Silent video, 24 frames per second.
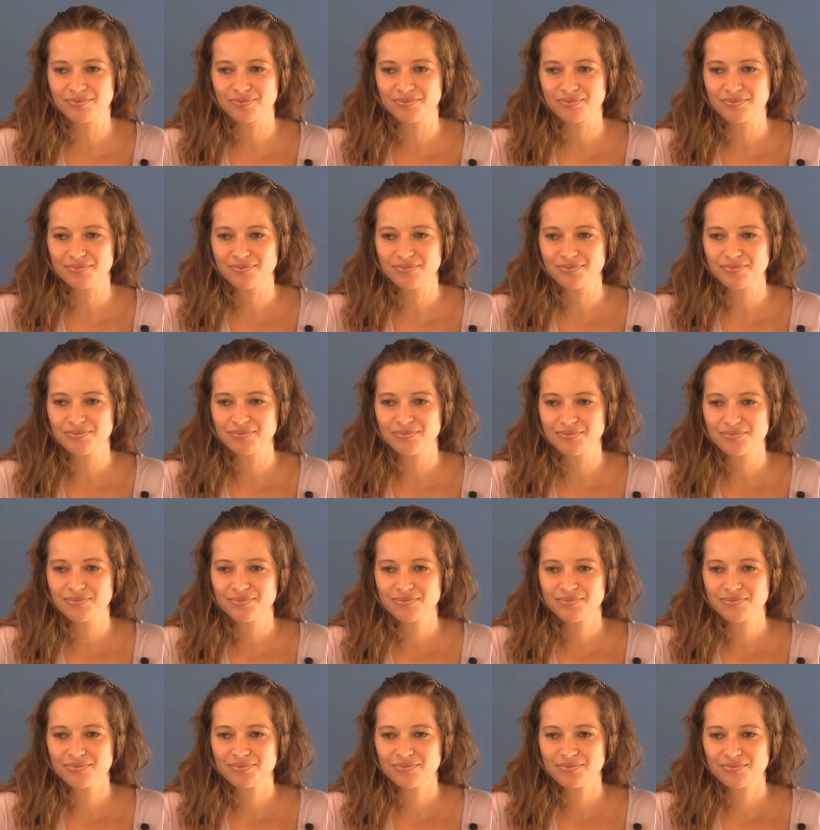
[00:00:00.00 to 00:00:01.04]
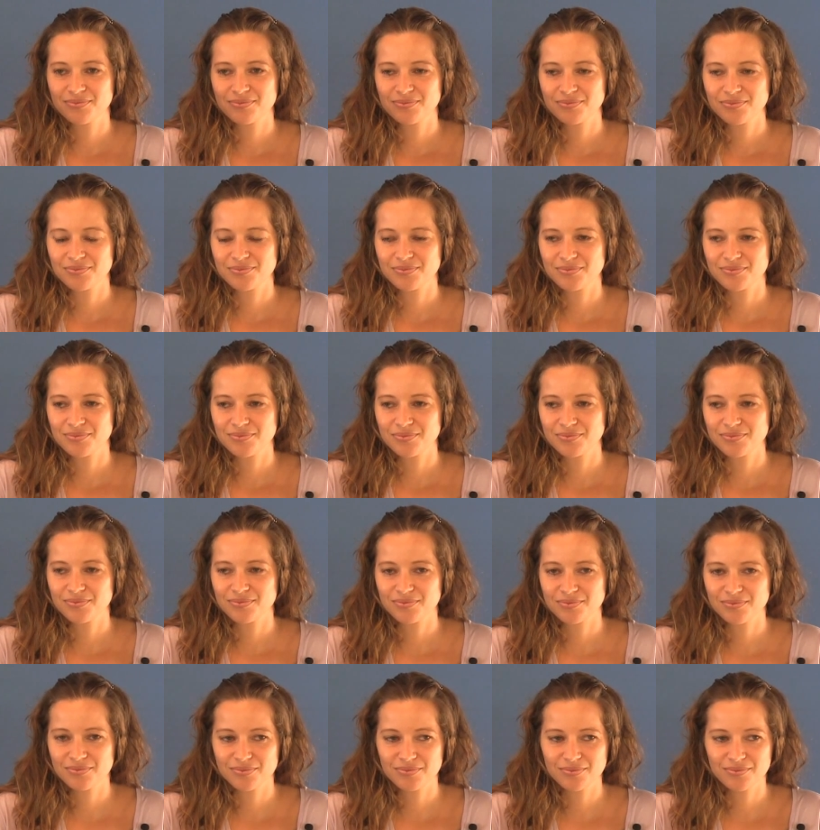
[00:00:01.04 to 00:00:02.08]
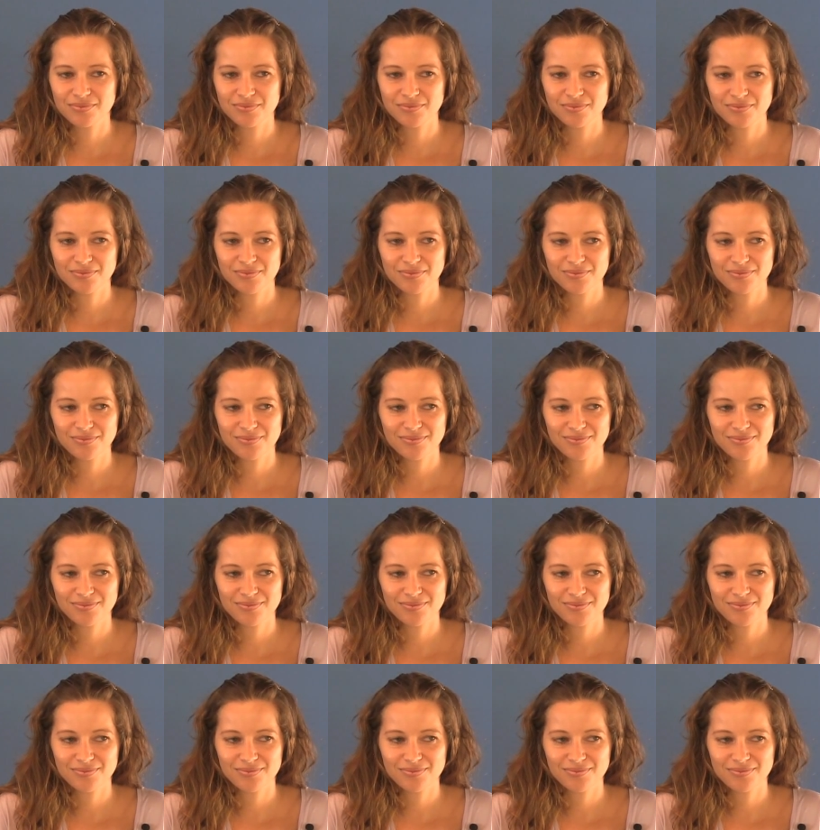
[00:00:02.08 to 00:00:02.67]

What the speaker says: [no speech]